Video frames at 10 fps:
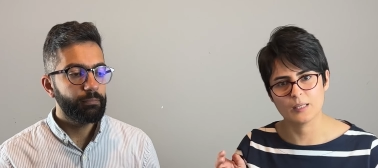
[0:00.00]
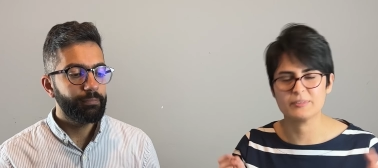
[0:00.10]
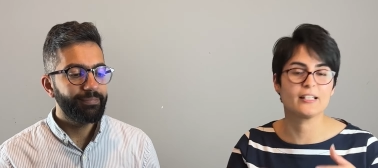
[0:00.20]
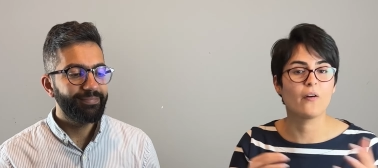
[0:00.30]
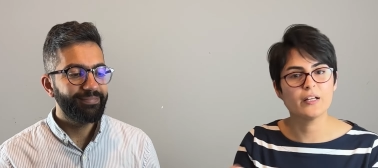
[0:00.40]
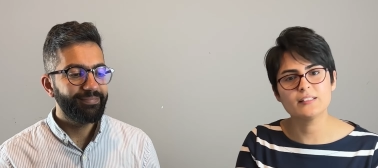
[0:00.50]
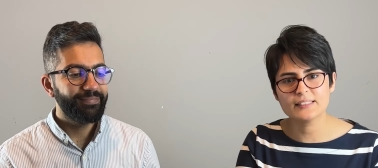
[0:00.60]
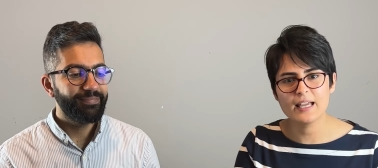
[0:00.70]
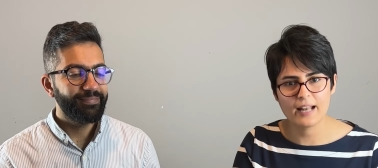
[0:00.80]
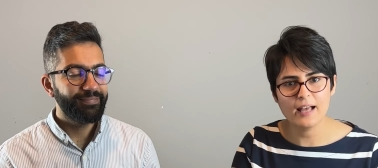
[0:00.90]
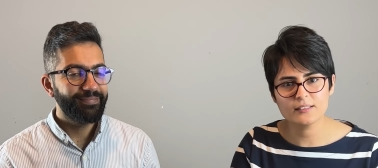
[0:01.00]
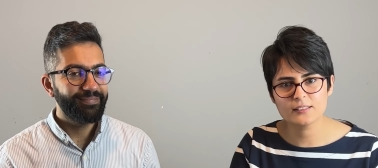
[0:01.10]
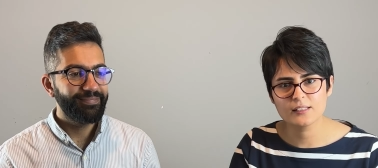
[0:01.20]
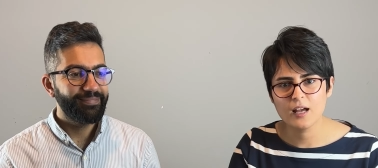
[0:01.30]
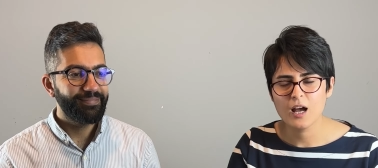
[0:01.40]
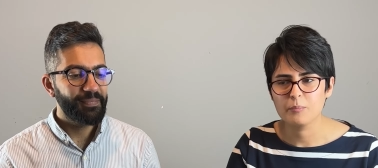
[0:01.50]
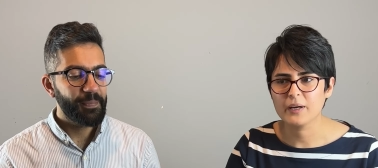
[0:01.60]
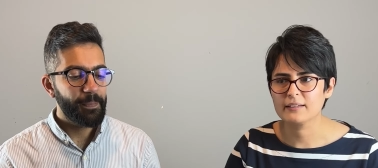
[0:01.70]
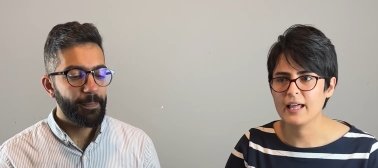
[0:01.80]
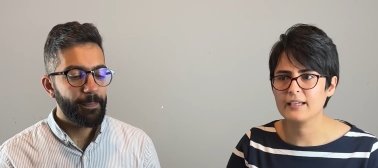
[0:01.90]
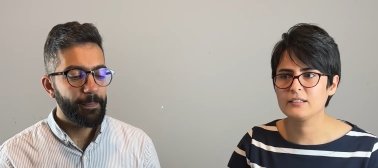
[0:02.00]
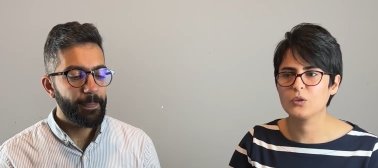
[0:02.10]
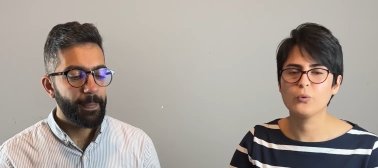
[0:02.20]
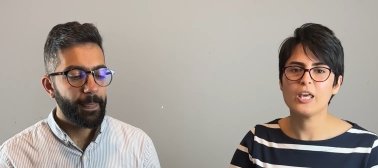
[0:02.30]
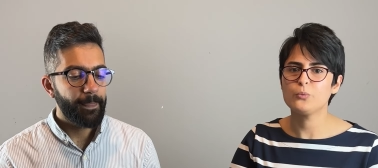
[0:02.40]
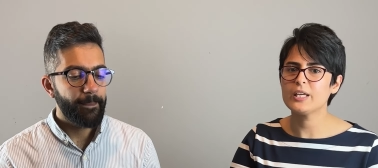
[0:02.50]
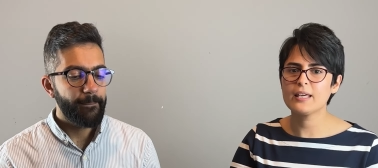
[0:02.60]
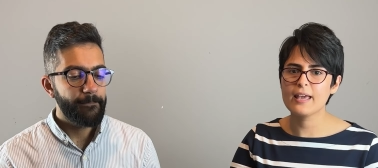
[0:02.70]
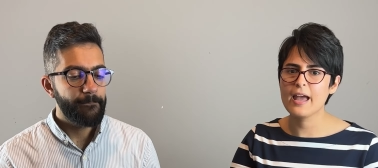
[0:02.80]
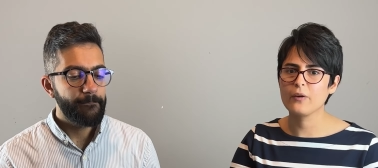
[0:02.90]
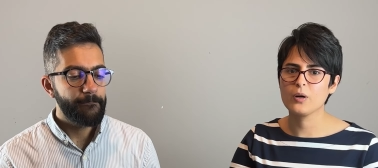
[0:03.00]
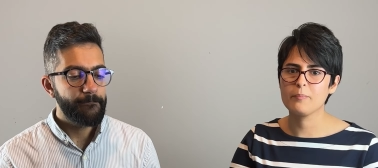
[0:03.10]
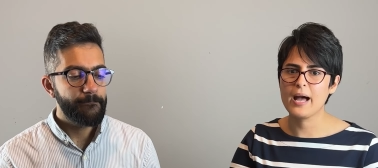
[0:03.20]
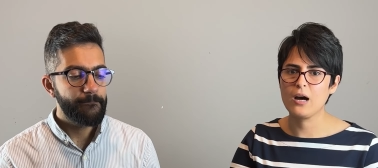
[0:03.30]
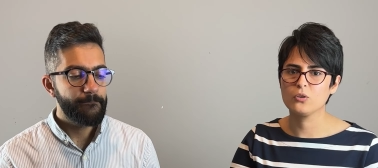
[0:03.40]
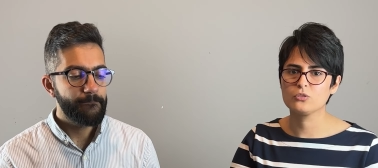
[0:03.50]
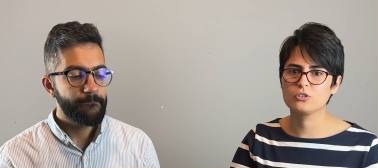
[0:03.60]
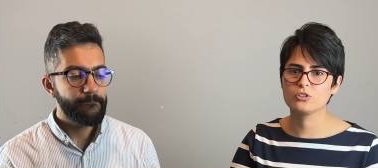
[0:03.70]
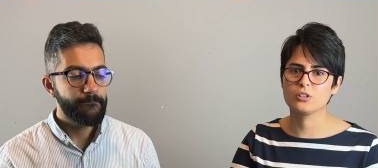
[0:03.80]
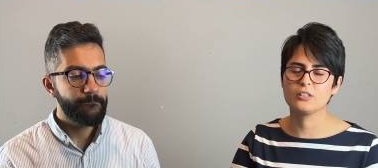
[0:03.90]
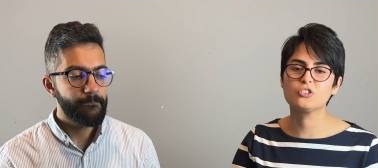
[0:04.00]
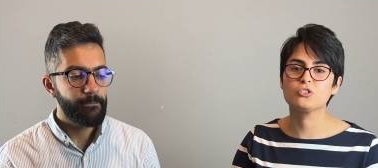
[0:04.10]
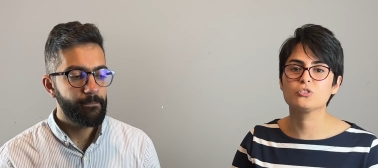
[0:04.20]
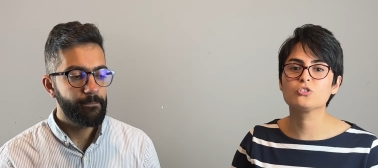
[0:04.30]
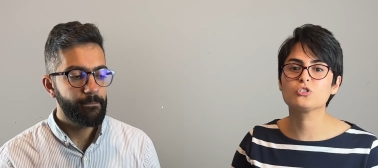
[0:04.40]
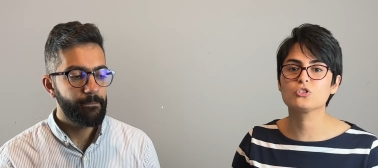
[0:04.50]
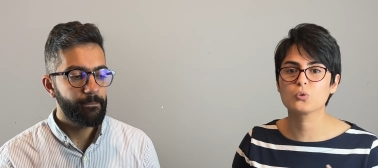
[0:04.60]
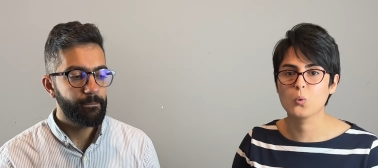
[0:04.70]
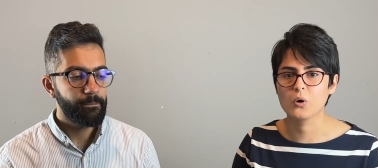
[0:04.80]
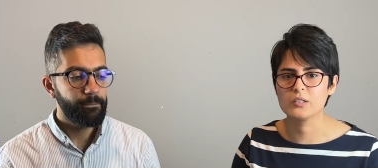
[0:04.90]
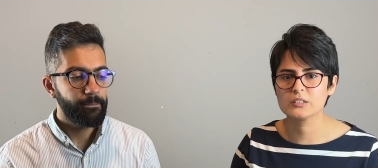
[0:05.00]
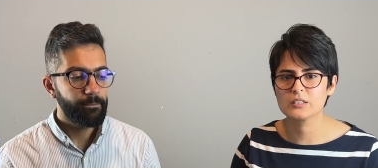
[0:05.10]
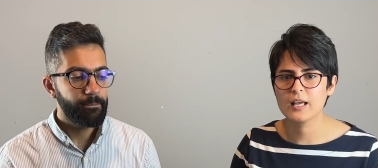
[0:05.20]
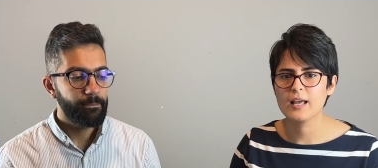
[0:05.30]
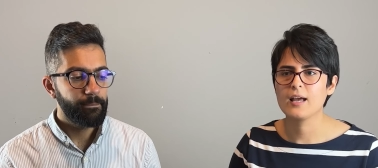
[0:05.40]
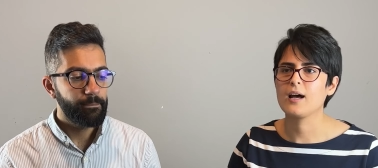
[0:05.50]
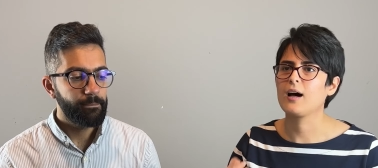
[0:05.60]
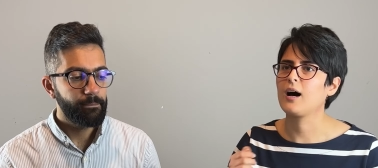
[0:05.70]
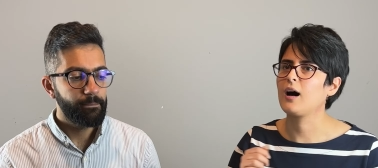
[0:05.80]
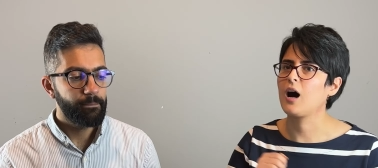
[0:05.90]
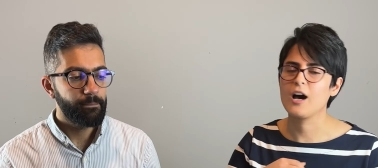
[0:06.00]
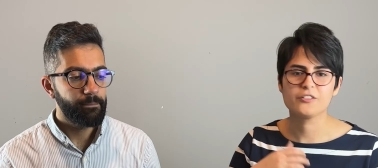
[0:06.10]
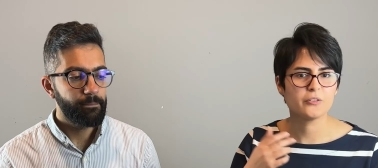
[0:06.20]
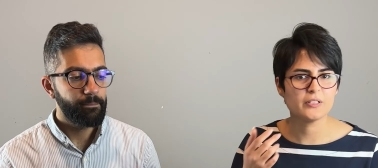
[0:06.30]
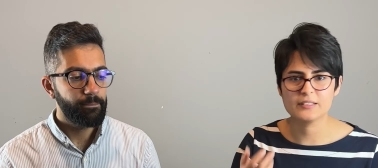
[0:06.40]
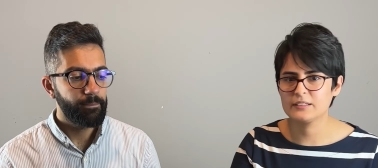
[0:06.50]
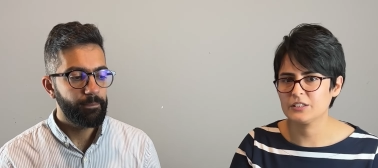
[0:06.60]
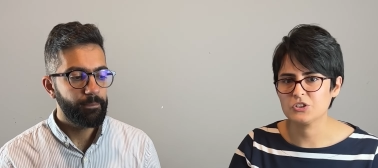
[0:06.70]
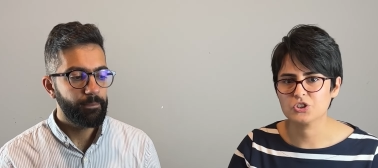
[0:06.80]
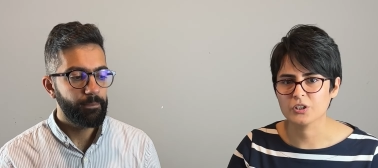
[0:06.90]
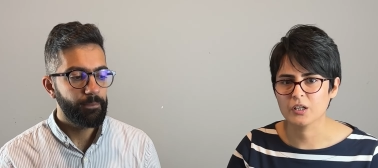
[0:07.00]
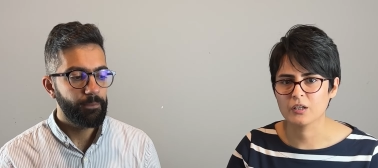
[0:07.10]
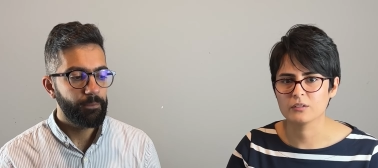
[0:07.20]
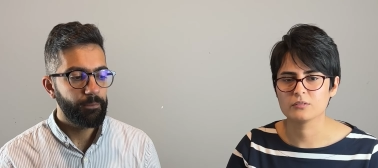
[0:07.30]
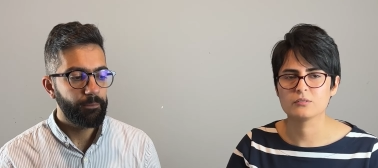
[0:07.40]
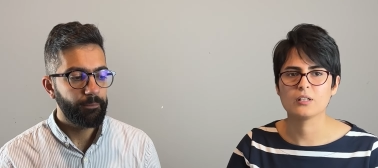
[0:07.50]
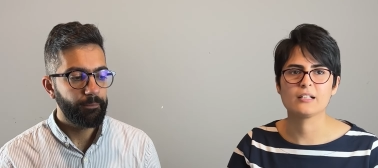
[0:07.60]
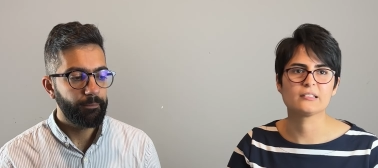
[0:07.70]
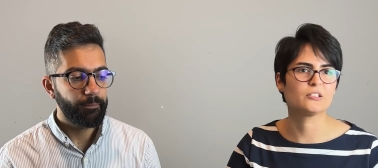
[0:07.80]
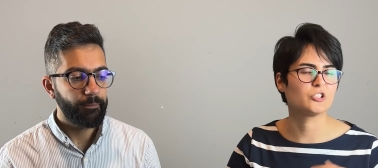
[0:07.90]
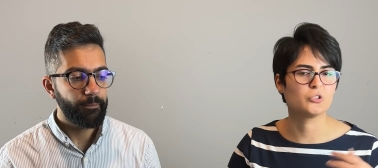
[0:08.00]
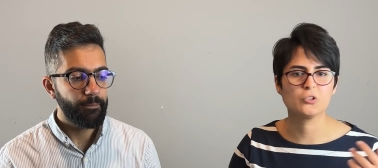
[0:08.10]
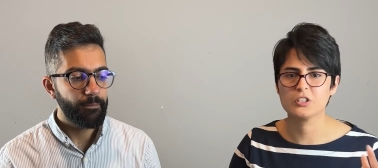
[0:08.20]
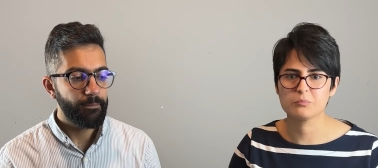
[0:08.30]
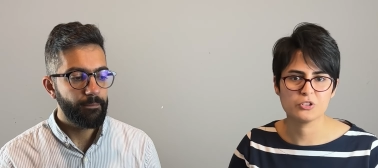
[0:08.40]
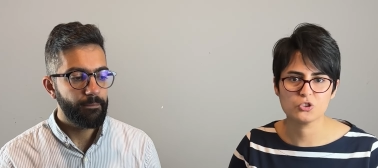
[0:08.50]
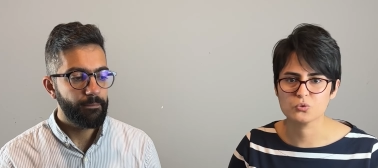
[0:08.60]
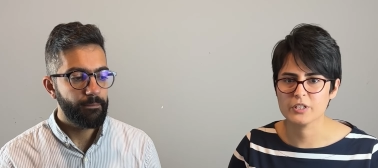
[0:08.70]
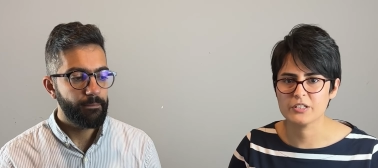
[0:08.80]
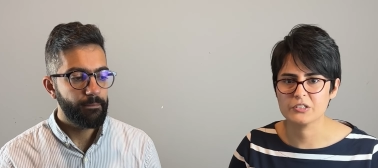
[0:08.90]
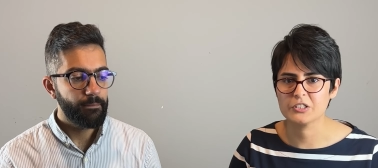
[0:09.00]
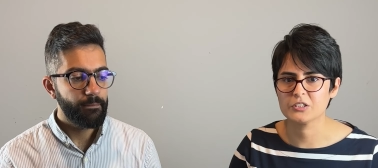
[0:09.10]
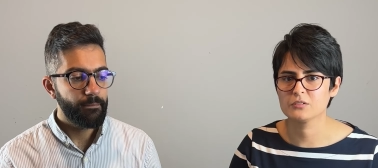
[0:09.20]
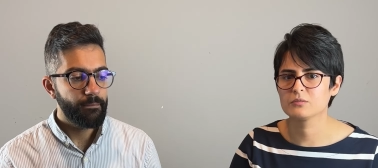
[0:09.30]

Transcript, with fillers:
Speaker 1: I'm sorry to say that, but like the way we care about uh, students' scores, uh, either as a teacher, as a school administrator,